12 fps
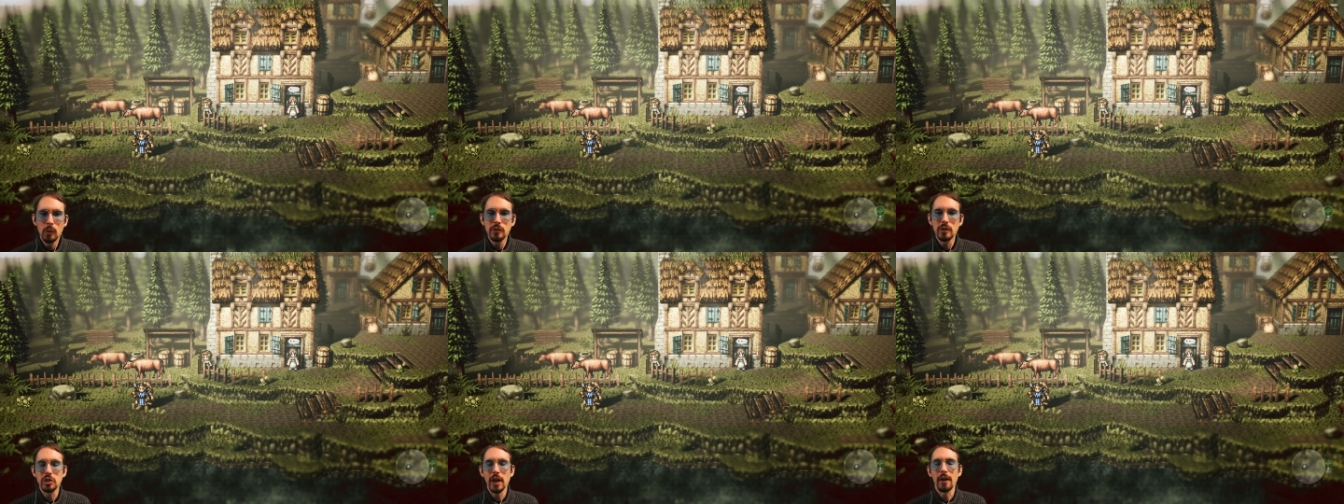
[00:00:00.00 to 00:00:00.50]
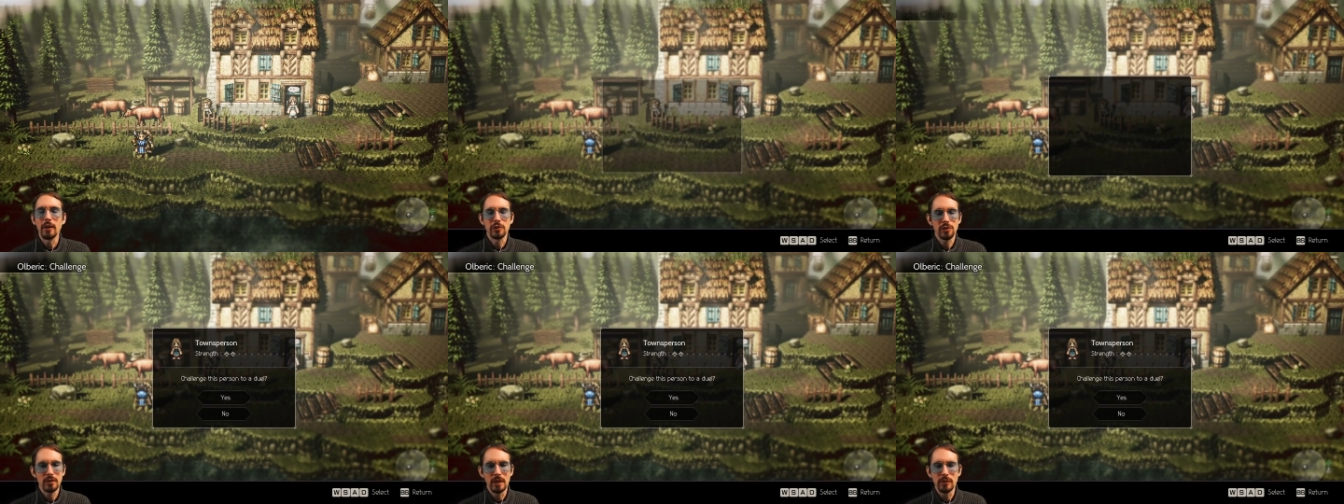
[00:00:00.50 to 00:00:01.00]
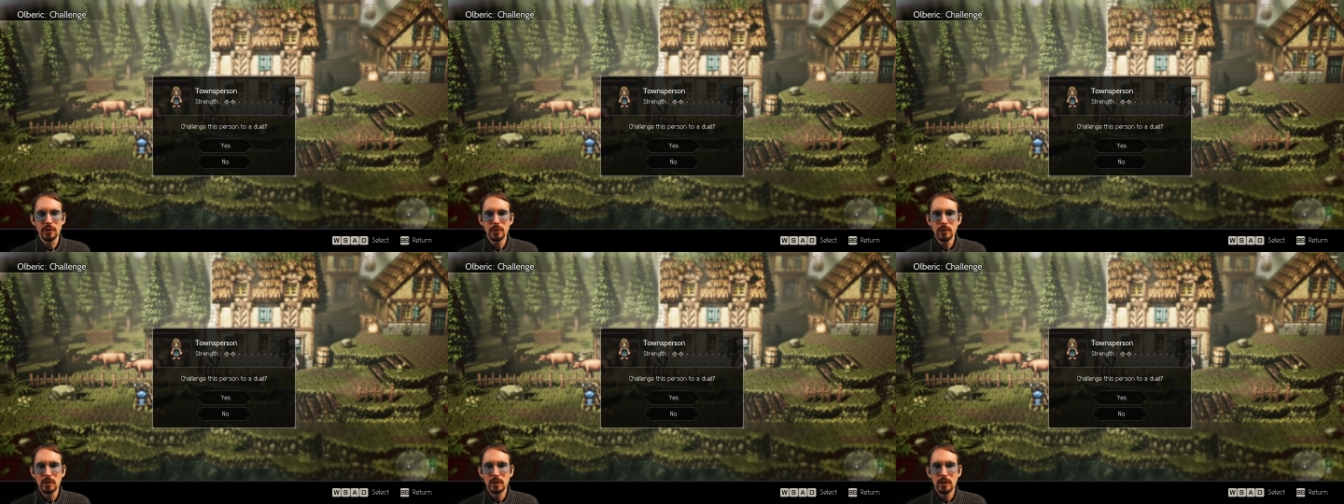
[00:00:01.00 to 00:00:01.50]
What's the challenge? Level
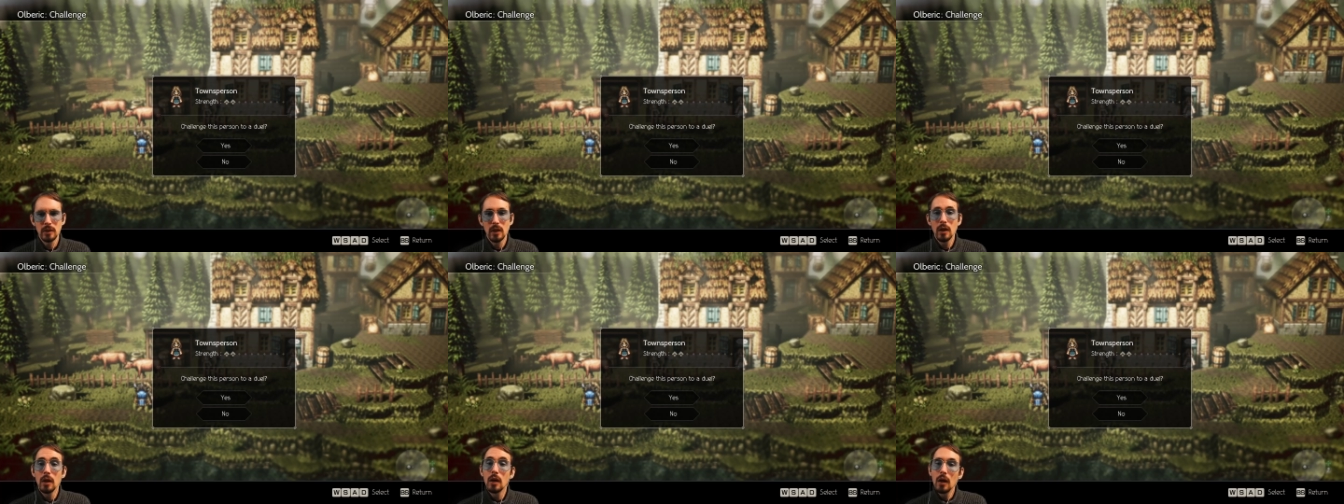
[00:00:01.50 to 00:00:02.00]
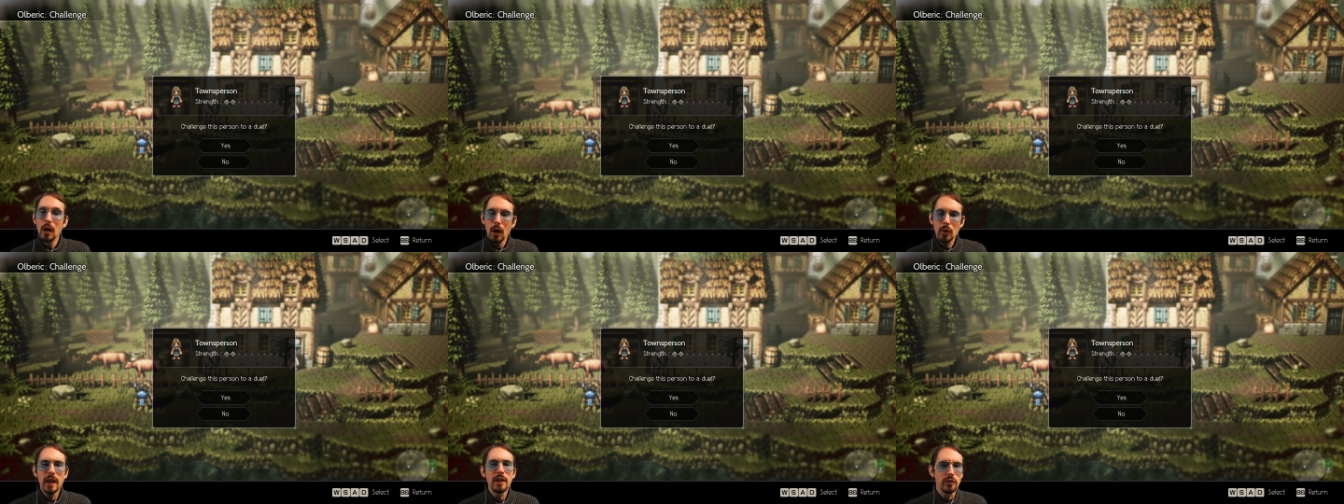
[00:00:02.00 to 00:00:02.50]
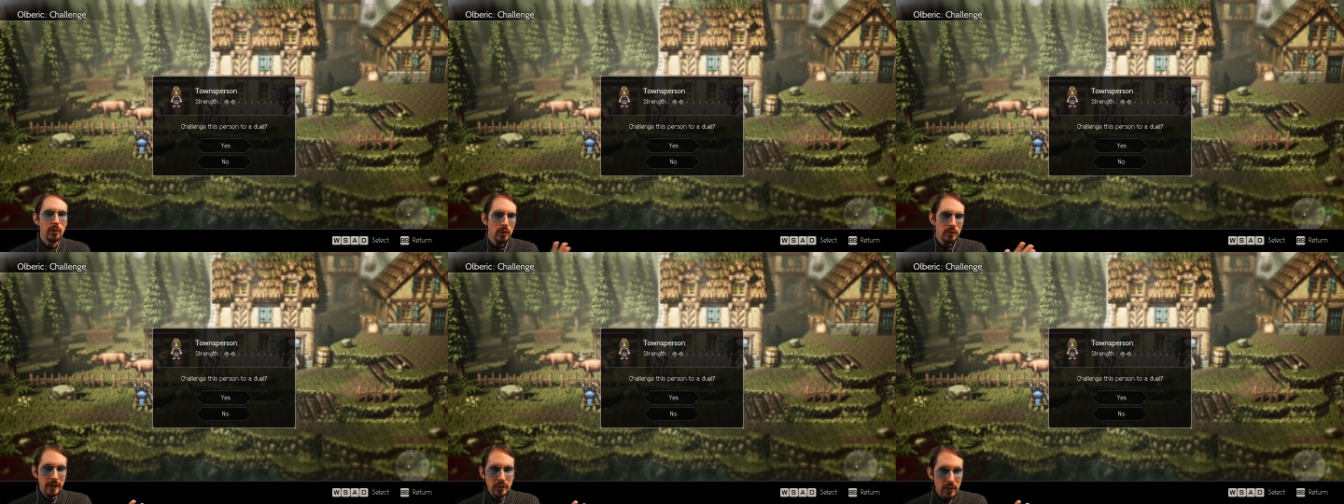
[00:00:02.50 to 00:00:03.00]
2? Okay, so
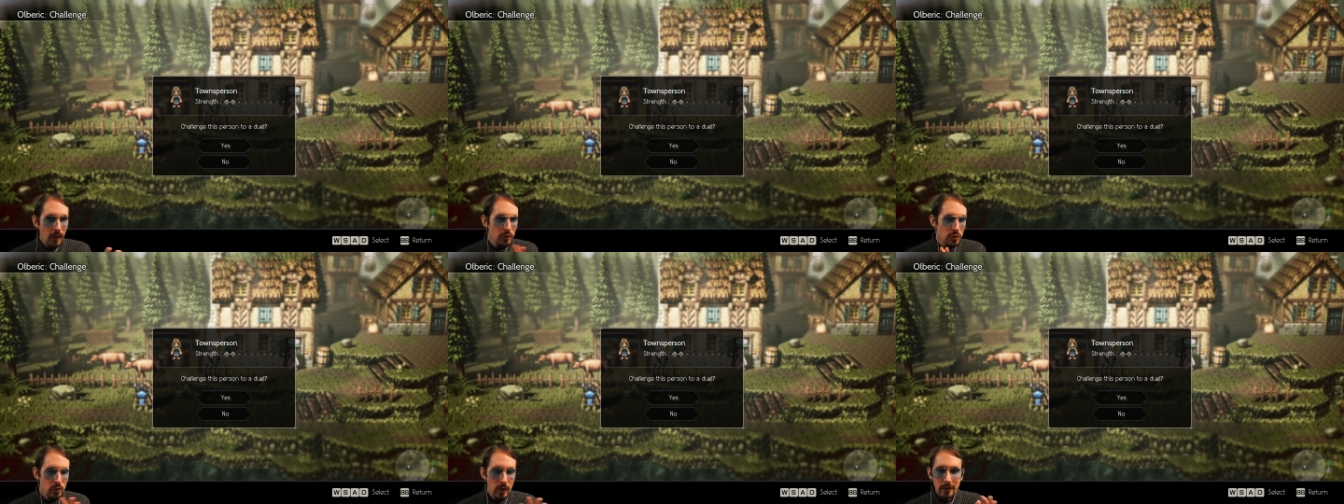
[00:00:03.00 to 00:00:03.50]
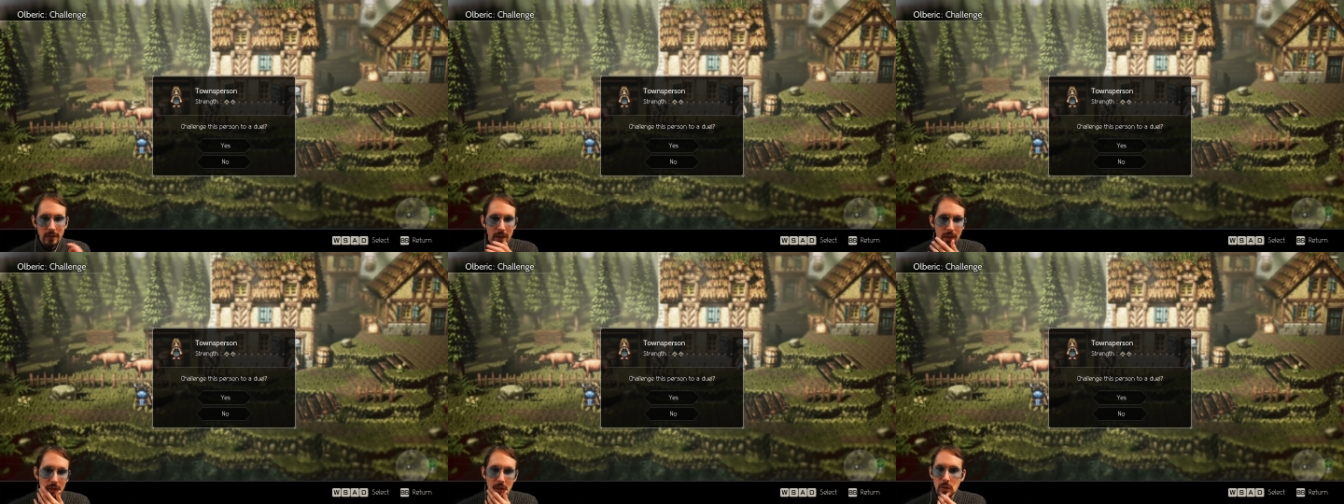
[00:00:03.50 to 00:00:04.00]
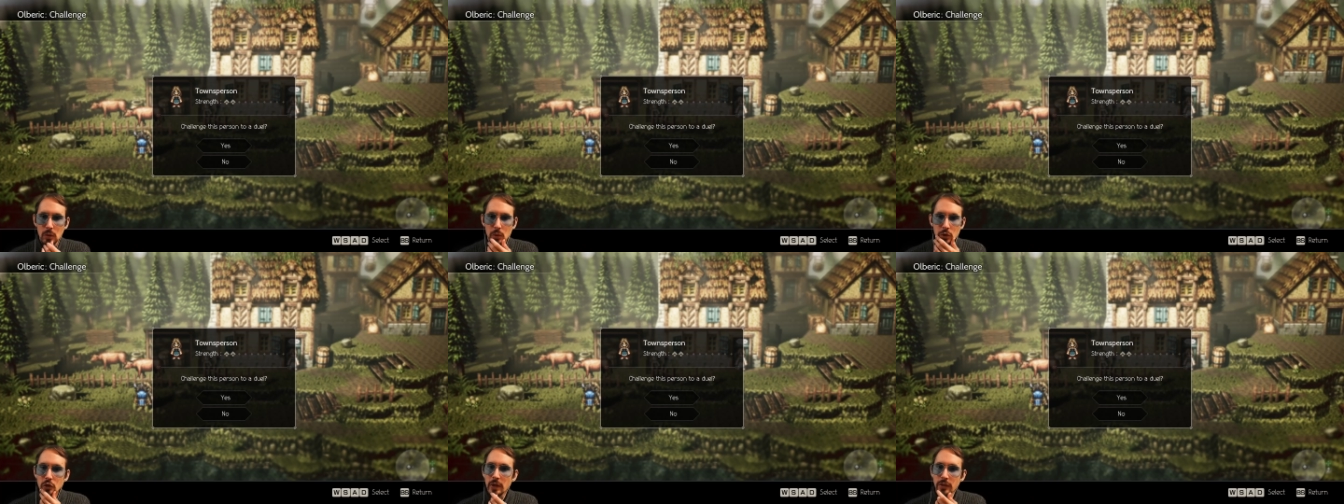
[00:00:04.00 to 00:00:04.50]
it looks like challenge strength and
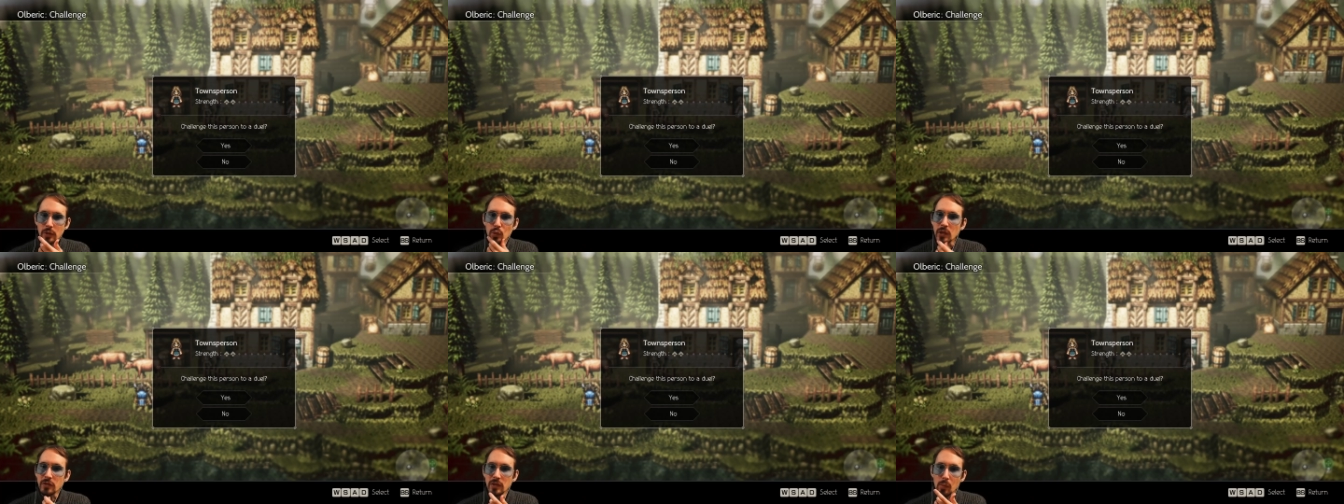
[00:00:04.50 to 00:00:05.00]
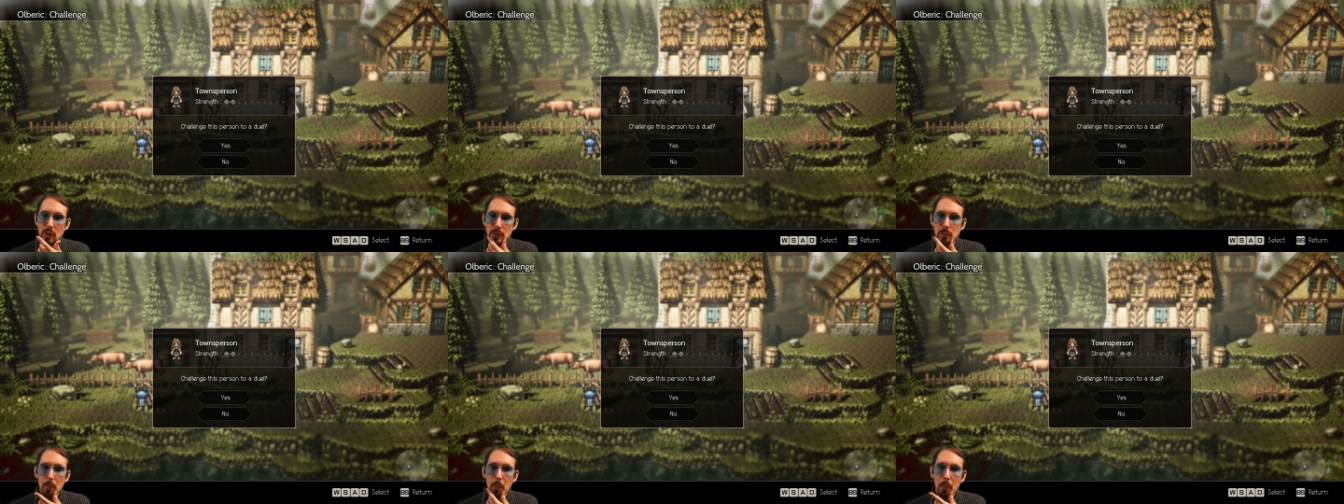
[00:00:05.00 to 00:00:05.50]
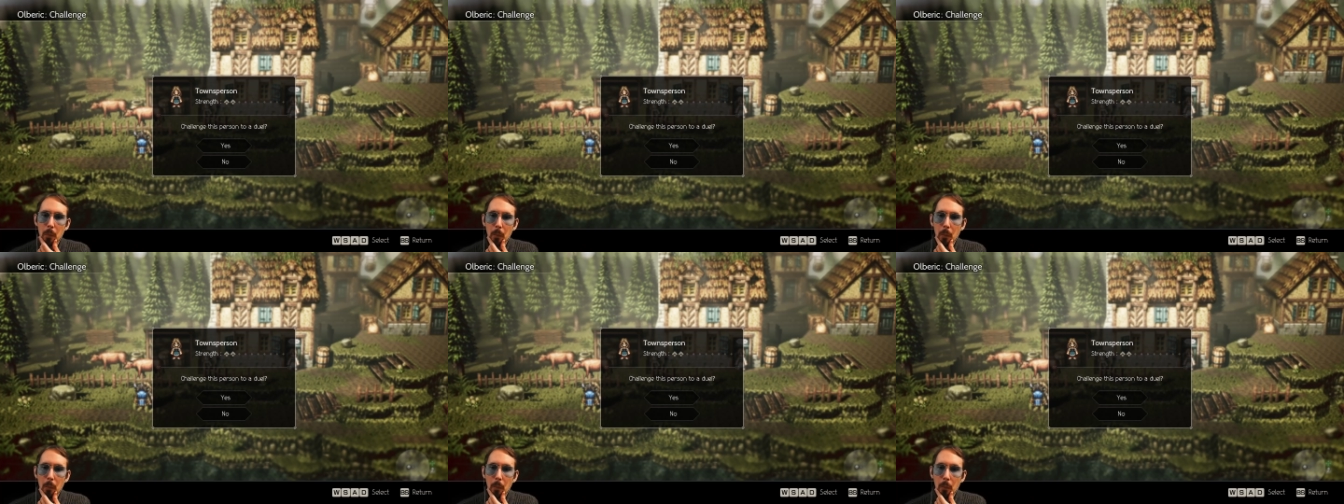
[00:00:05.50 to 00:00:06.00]
allure strength are pretty similar.
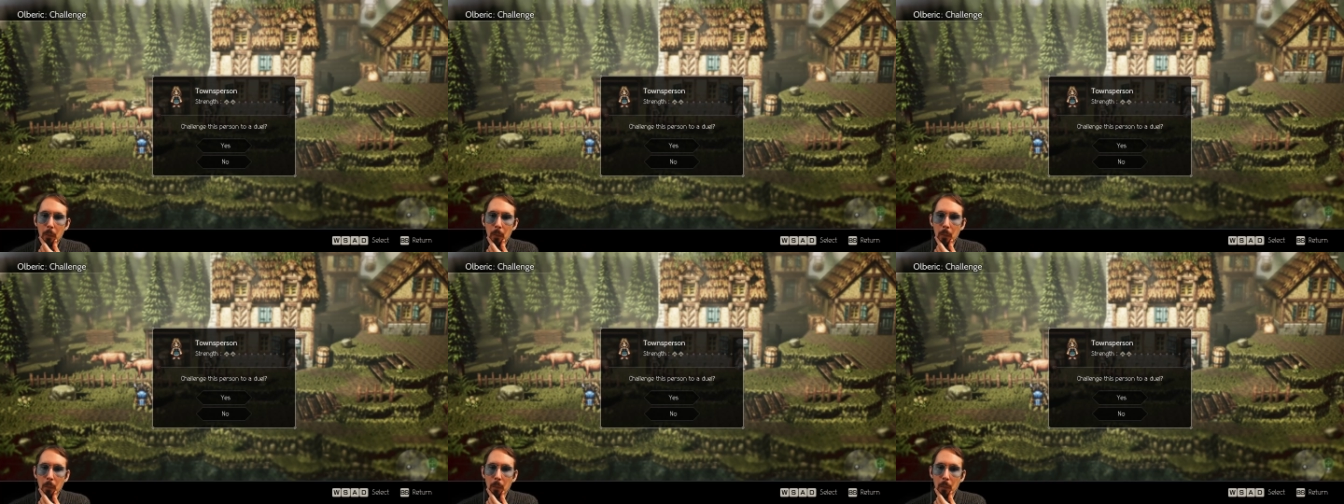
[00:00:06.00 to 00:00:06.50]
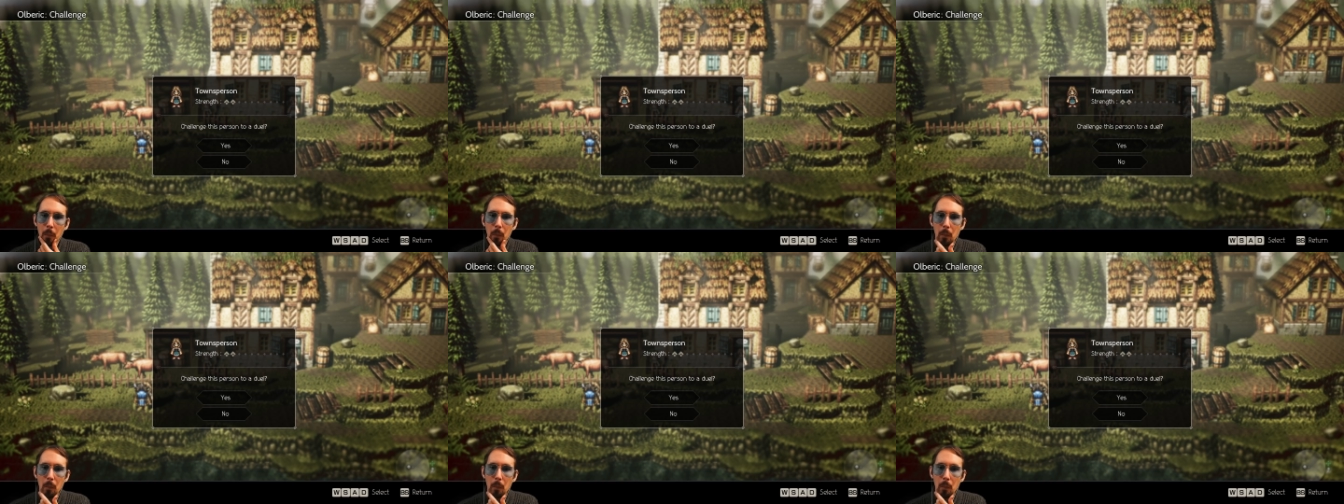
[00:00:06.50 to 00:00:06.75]
Hmm.